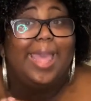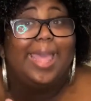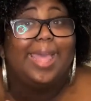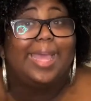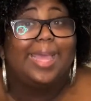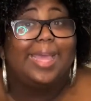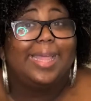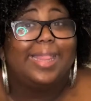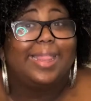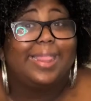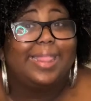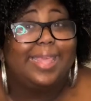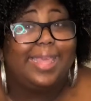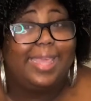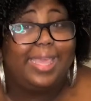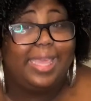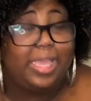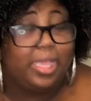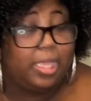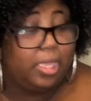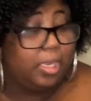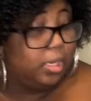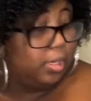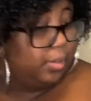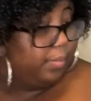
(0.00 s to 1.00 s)

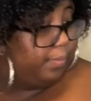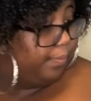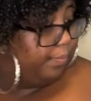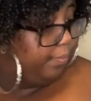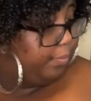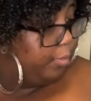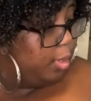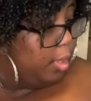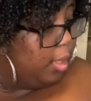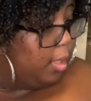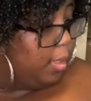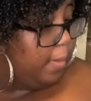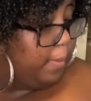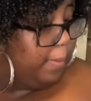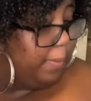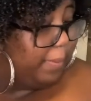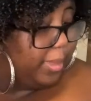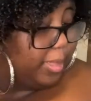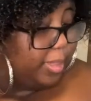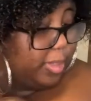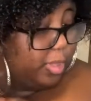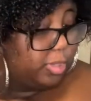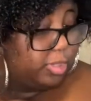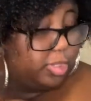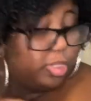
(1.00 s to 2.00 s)
clean.
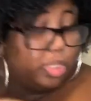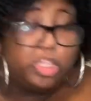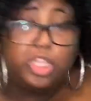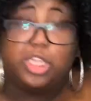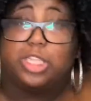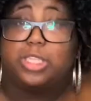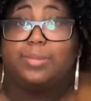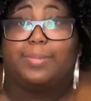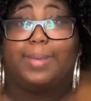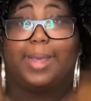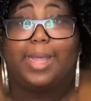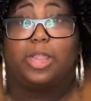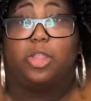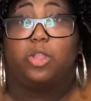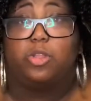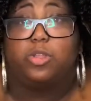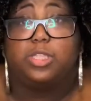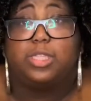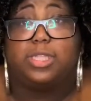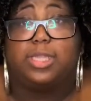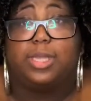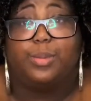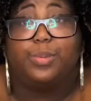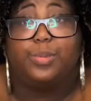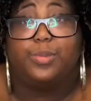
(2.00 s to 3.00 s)
But those are just my little
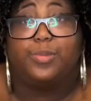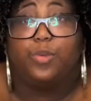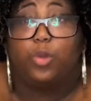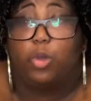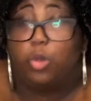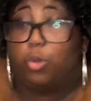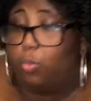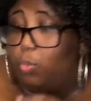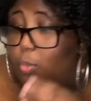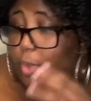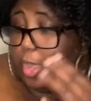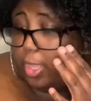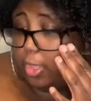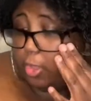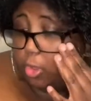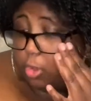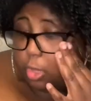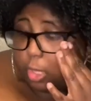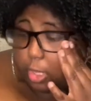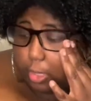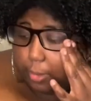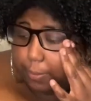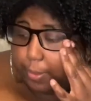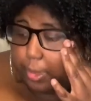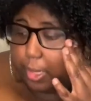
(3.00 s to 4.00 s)
tips while you're
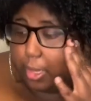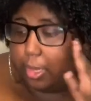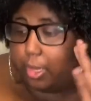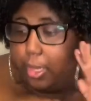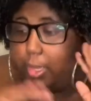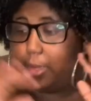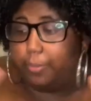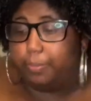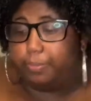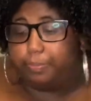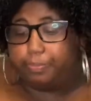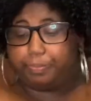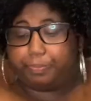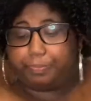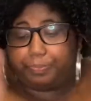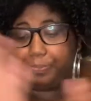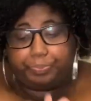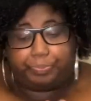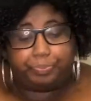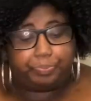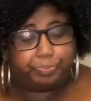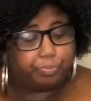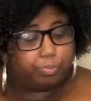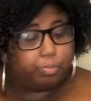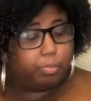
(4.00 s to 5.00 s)
on your period.
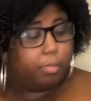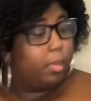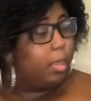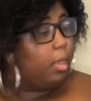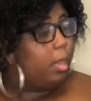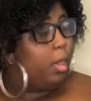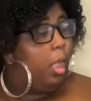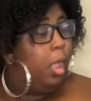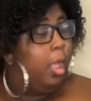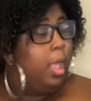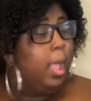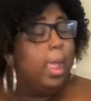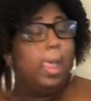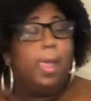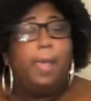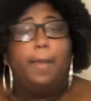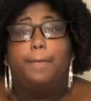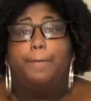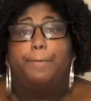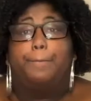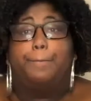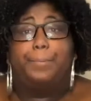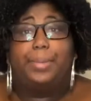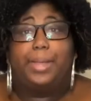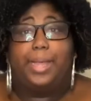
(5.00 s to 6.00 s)

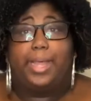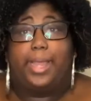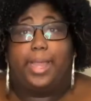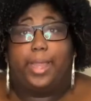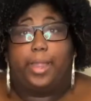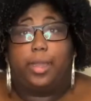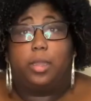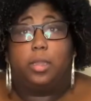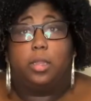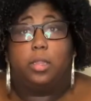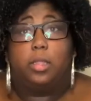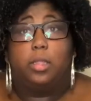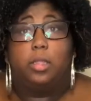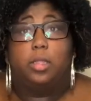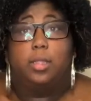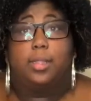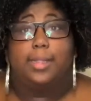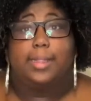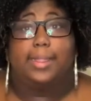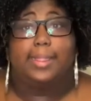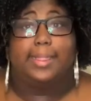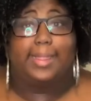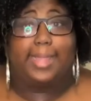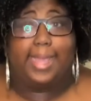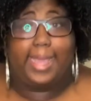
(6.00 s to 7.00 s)
But
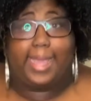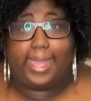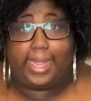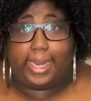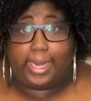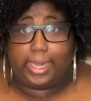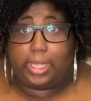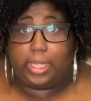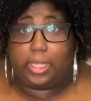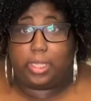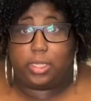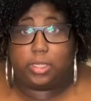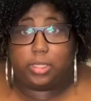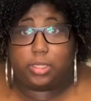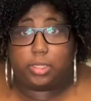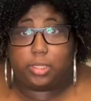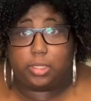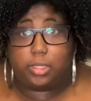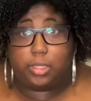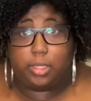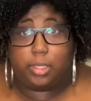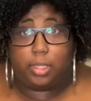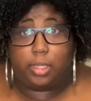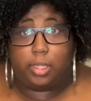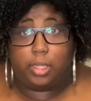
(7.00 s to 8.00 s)
ladies,
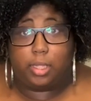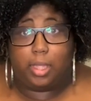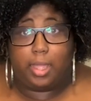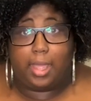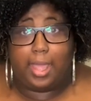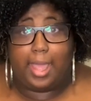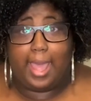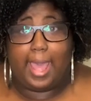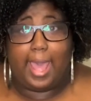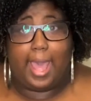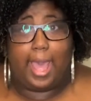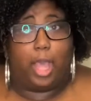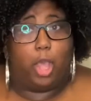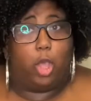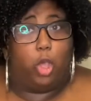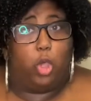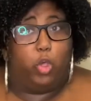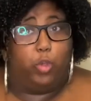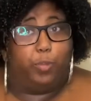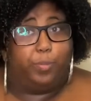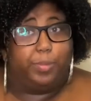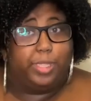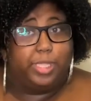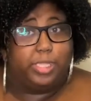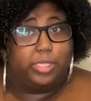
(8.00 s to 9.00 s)
I
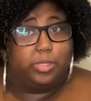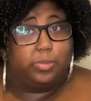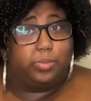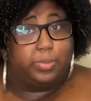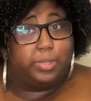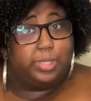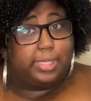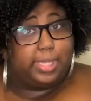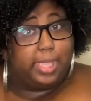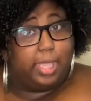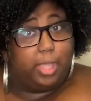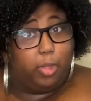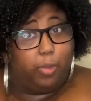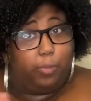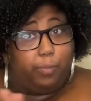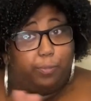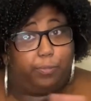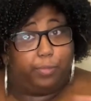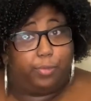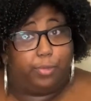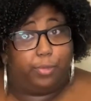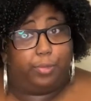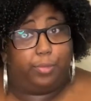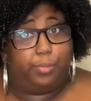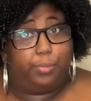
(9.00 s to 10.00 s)
hope this was
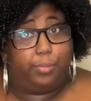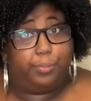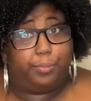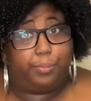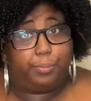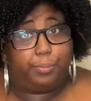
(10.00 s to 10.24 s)
helpful.